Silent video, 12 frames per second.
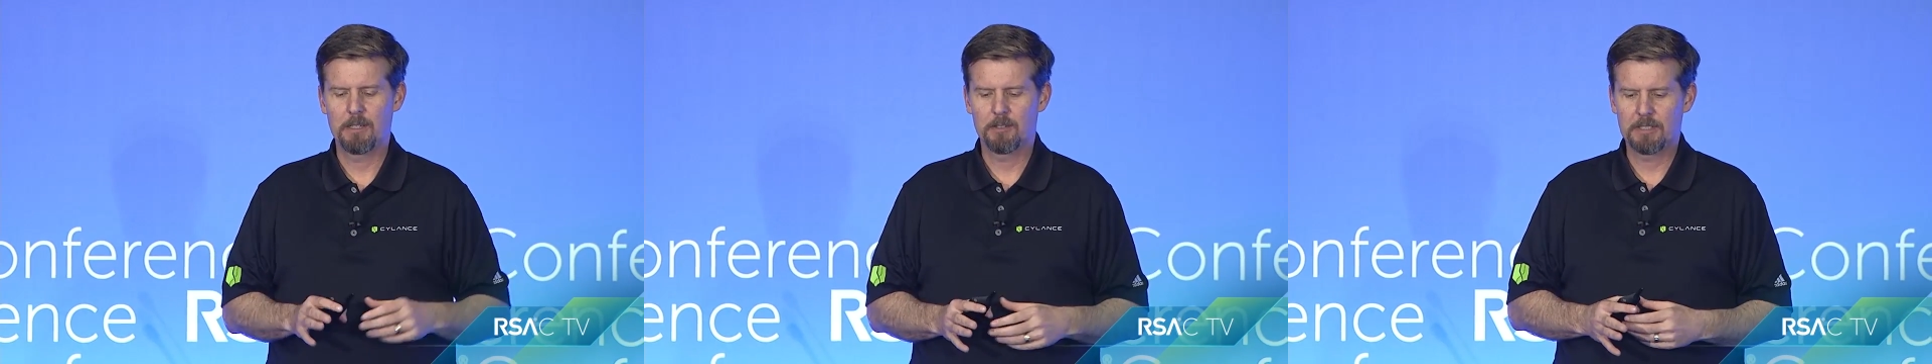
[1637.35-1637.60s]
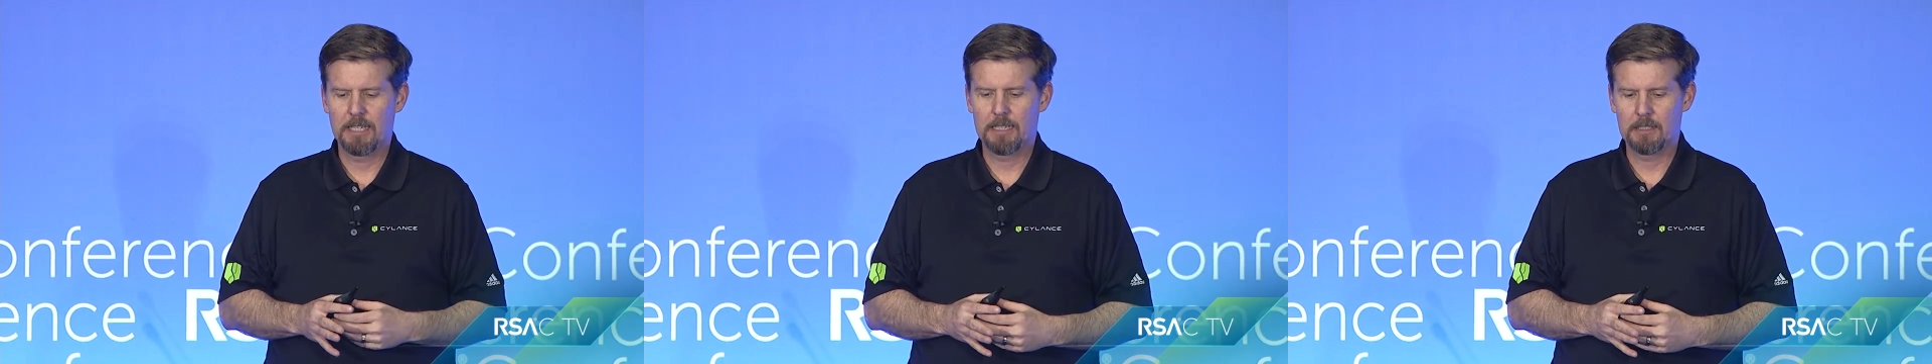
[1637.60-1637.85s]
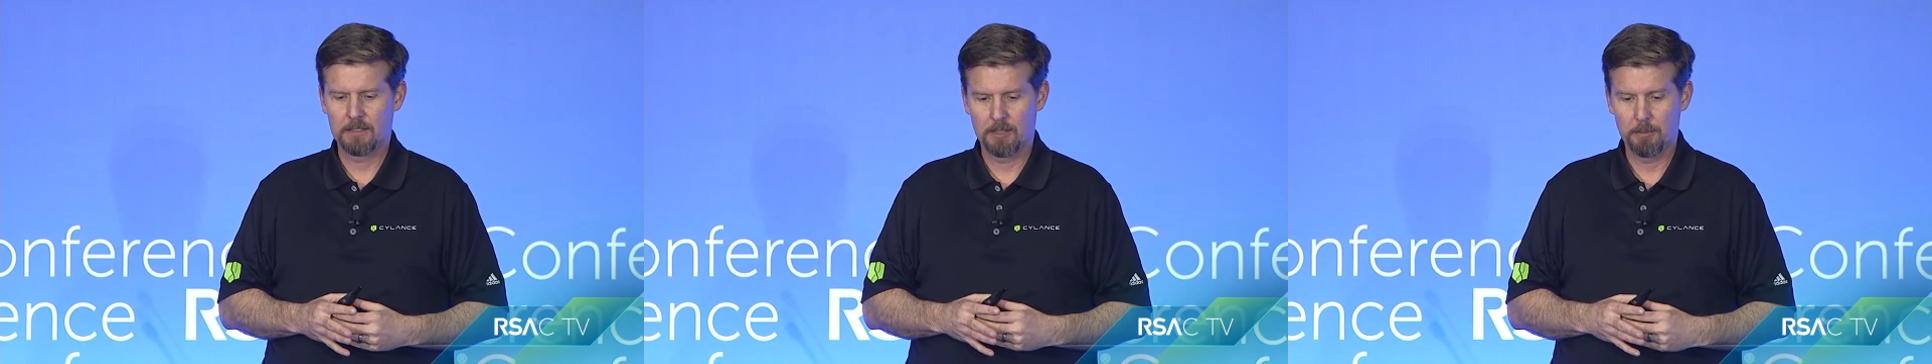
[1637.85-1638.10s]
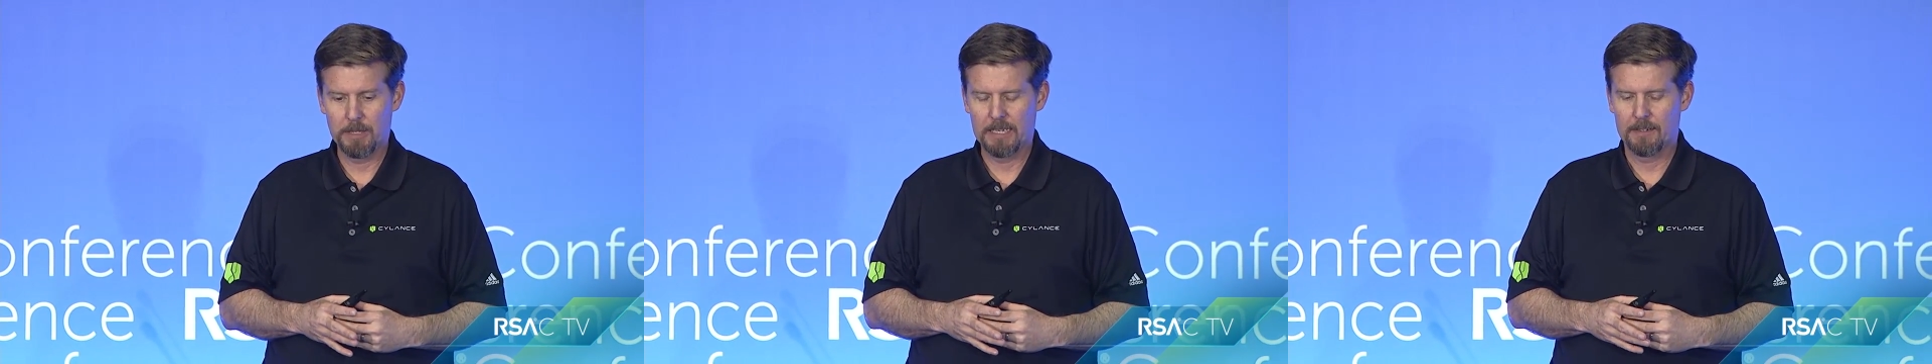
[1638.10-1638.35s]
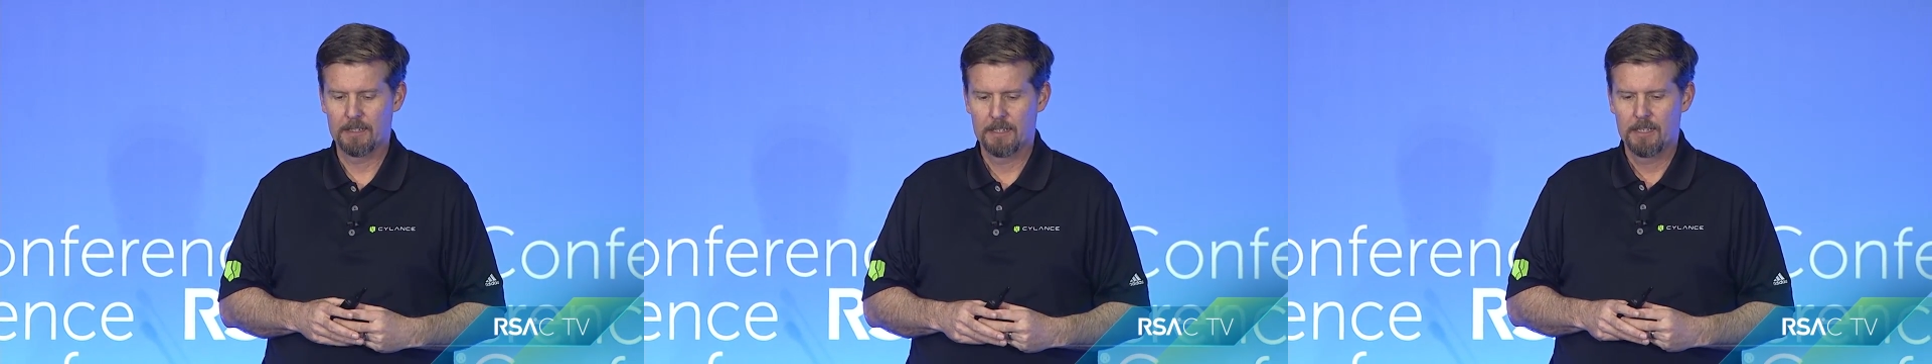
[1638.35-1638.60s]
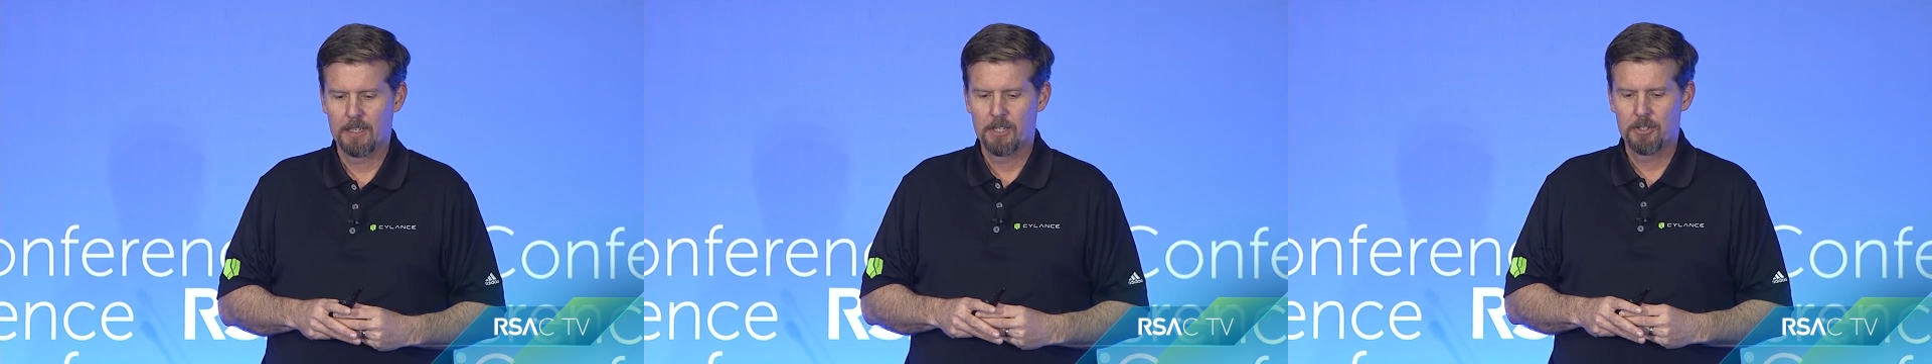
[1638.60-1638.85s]
it'll take a little bit.
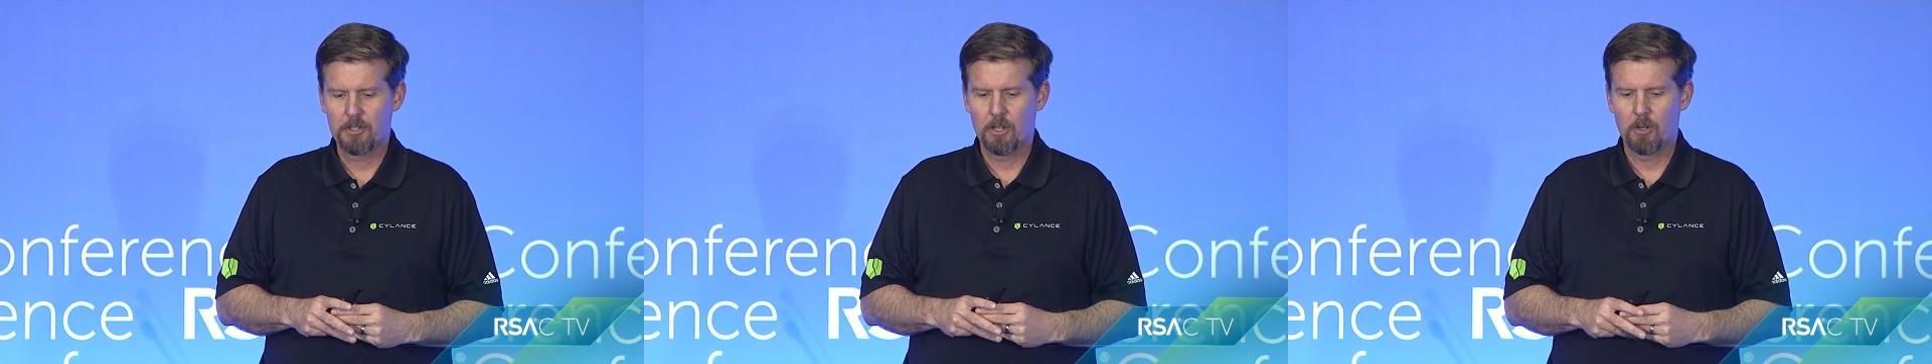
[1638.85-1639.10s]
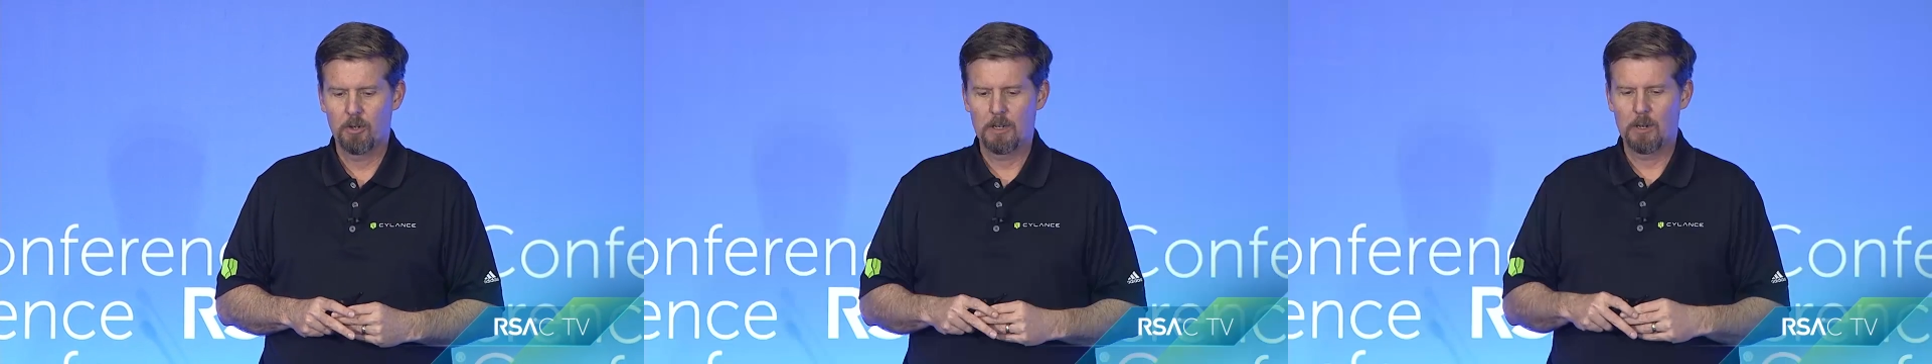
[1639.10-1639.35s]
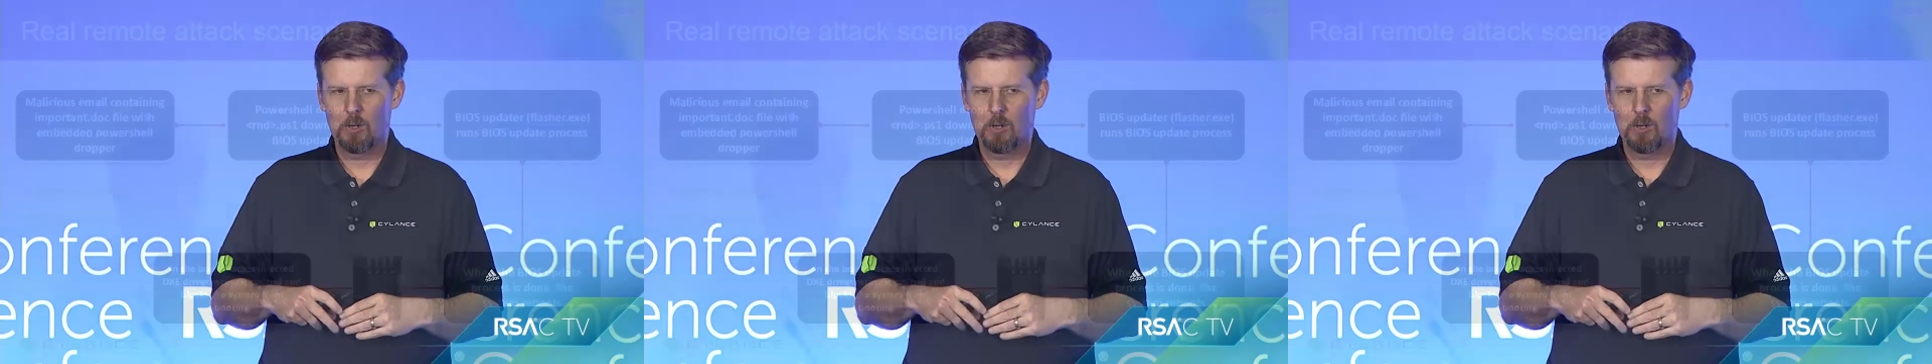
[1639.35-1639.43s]
So